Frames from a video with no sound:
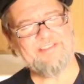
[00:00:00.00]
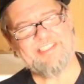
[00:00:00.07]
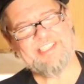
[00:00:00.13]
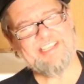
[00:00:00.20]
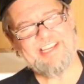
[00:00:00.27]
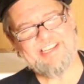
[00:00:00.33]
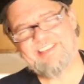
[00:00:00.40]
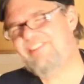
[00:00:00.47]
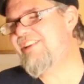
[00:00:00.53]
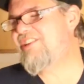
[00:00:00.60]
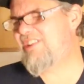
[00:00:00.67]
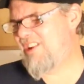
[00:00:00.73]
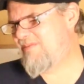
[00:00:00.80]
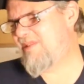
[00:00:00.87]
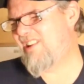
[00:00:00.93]
stick, let's
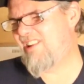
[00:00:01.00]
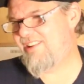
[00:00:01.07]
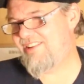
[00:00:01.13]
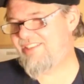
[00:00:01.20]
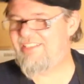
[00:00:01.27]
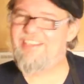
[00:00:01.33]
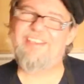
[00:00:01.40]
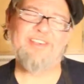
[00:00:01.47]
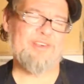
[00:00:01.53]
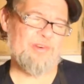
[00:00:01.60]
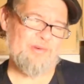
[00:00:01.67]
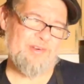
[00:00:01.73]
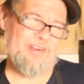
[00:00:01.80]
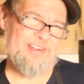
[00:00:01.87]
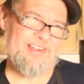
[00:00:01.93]
all be honest.
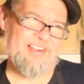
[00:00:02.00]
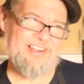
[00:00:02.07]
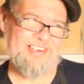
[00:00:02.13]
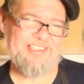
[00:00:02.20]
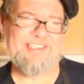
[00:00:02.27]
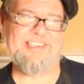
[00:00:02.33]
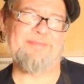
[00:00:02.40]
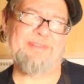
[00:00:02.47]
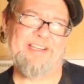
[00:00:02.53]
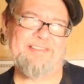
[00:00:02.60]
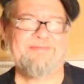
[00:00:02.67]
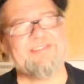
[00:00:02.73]
Corn dogs, come on.